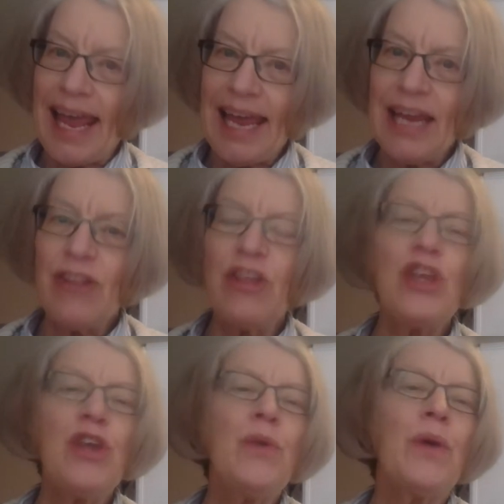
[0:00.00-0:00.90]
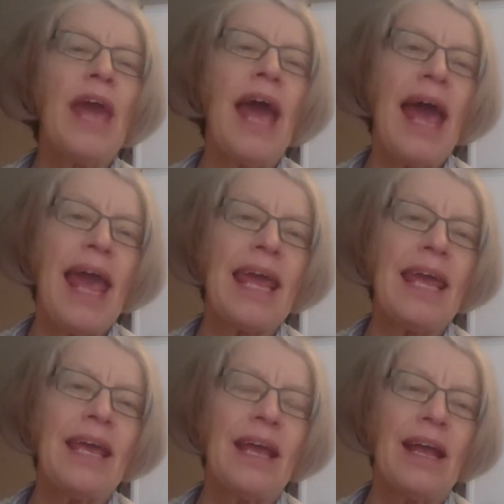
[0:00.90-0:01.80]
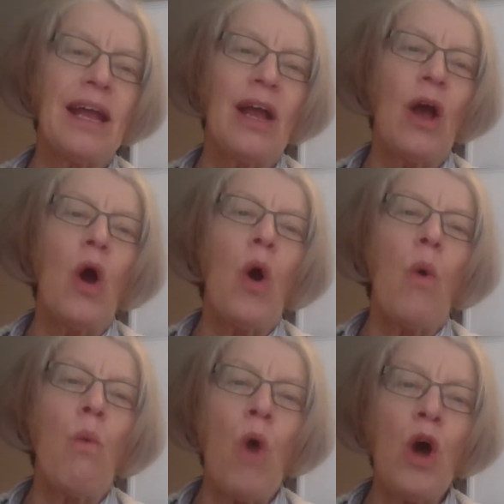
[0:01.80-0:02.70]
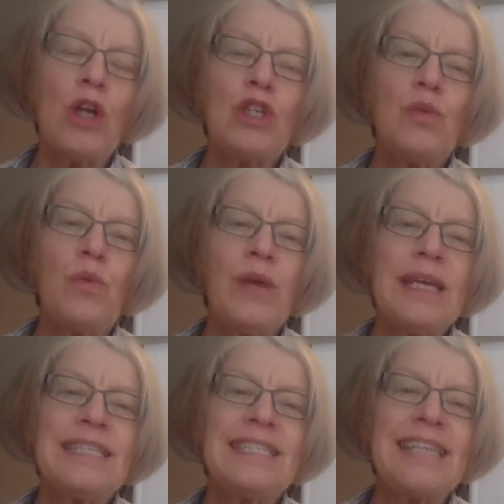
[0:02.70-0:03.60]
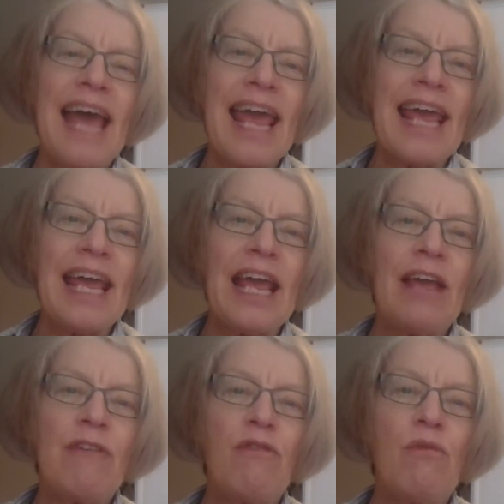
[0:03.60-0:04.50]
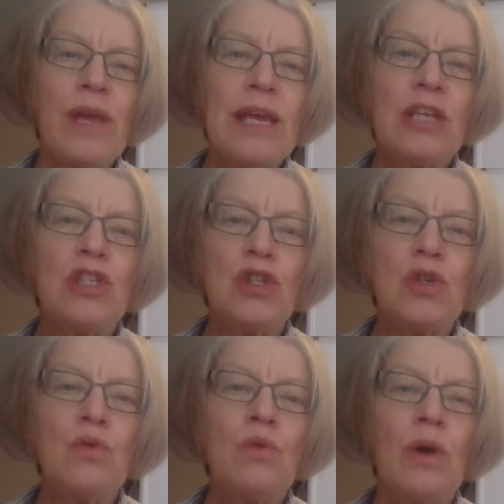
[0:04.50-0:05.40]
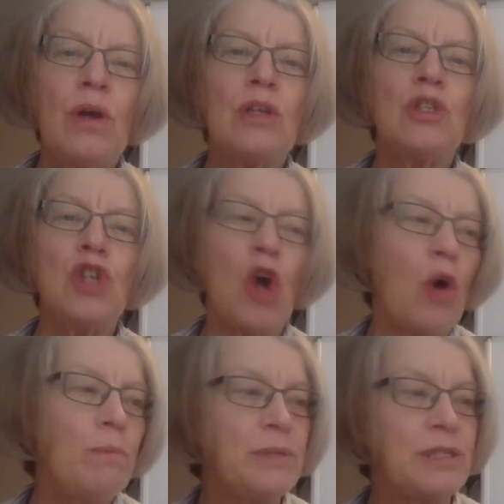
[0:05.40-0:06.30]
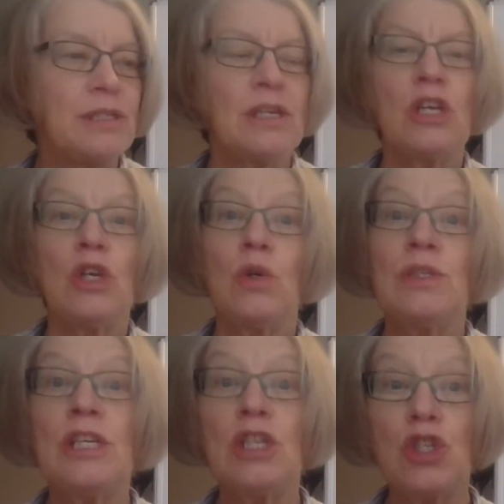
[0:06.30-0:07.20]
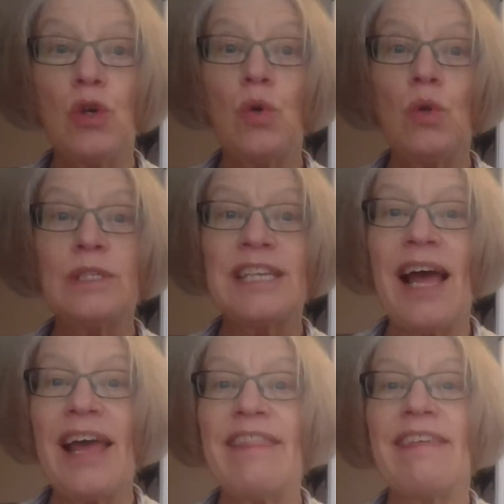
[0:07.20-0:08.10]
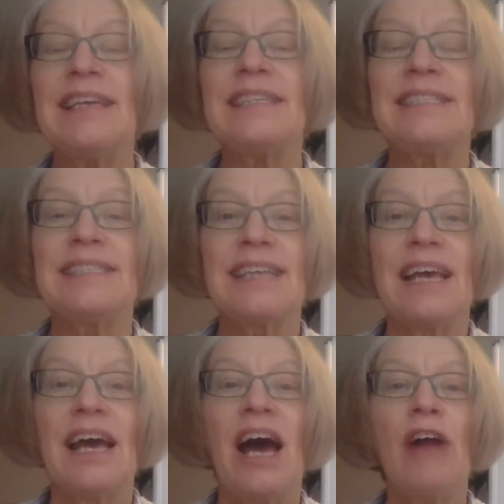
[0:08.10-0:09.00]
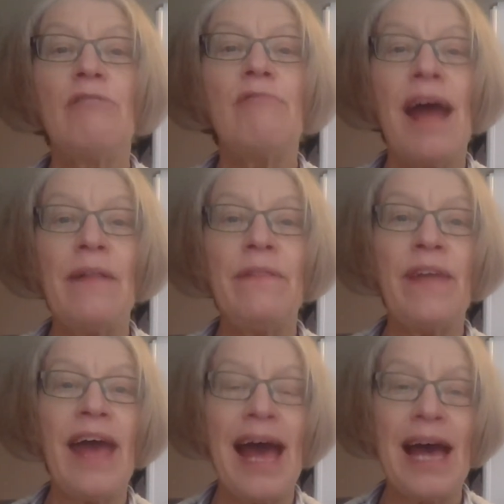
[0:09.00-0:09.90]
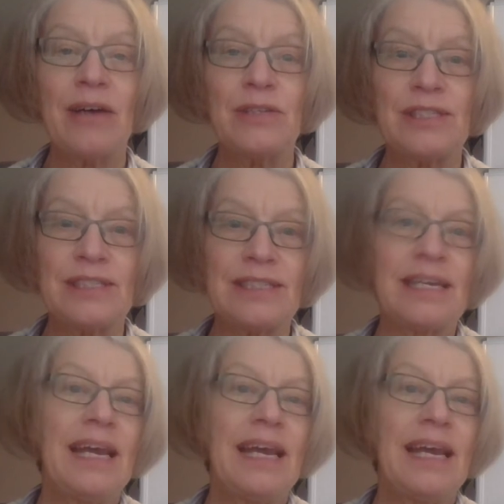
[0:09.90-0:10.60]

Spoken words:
In the UK, what do we say if we do jobs using tools like this around the house?